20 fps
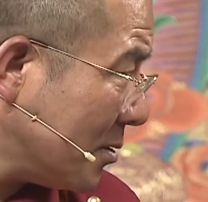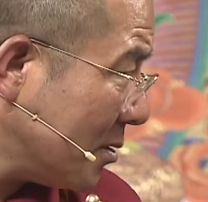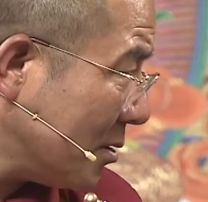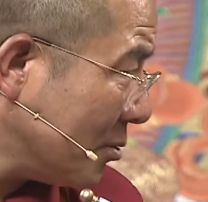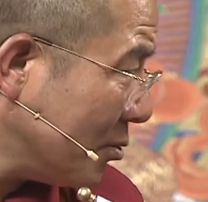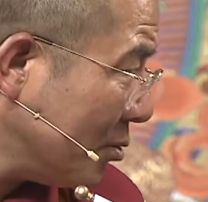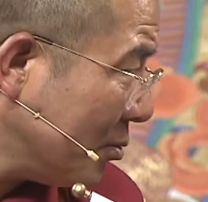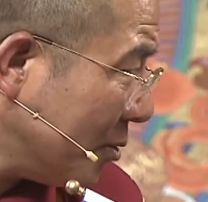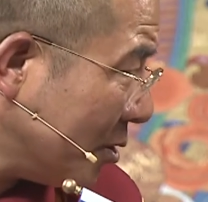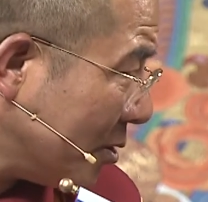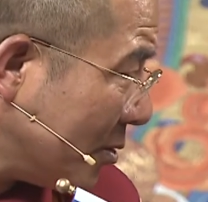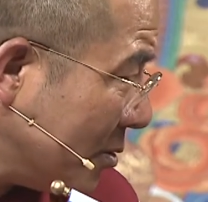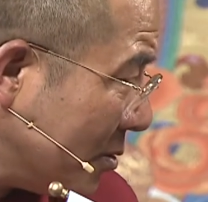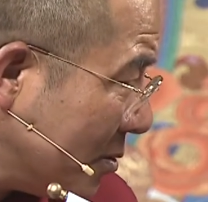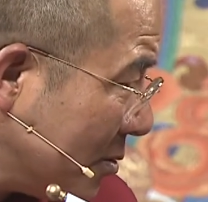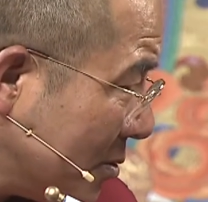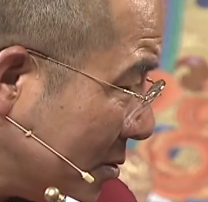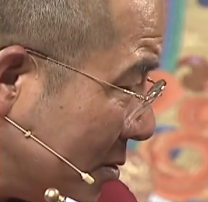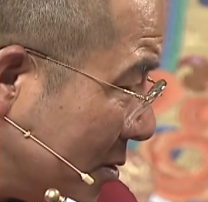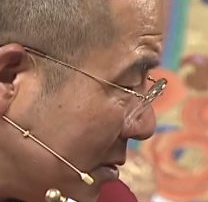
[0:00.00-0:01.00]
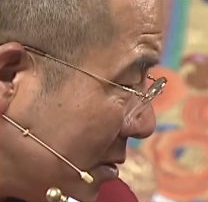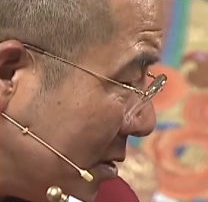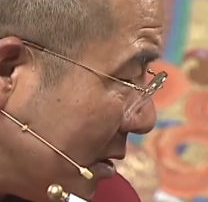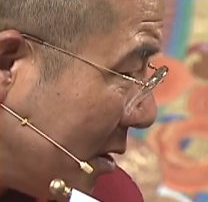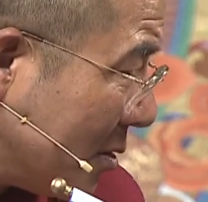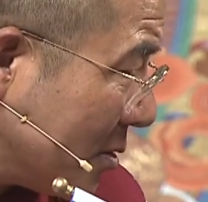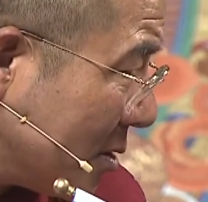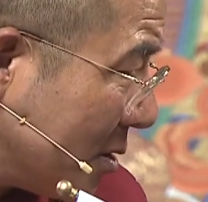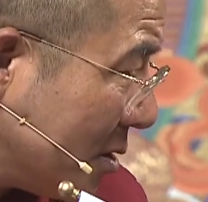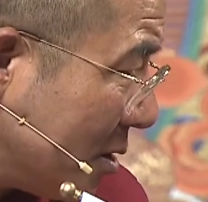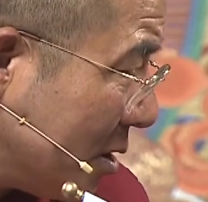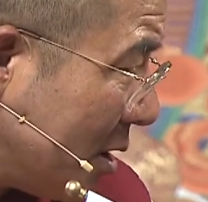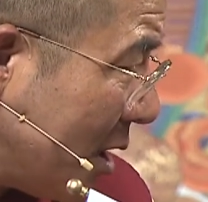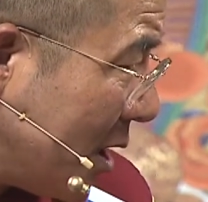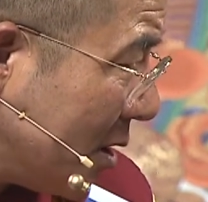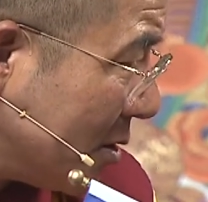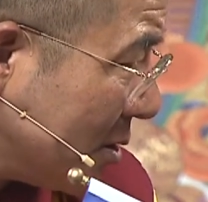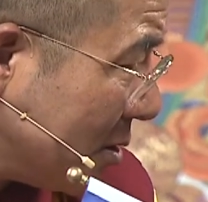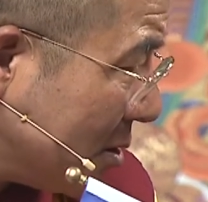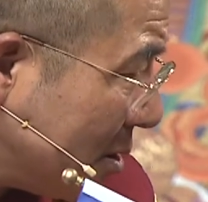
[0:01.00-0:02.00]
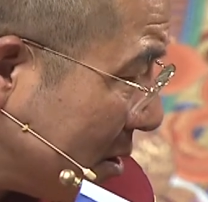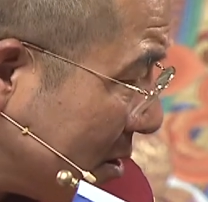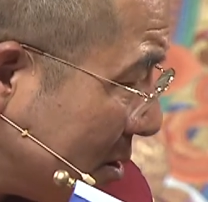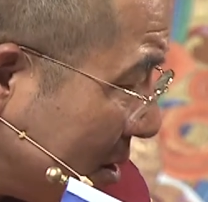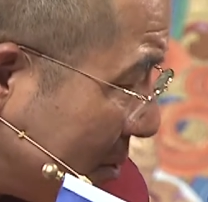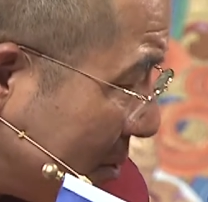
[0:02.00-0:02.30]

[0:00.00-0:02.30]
mudra are the same as those previous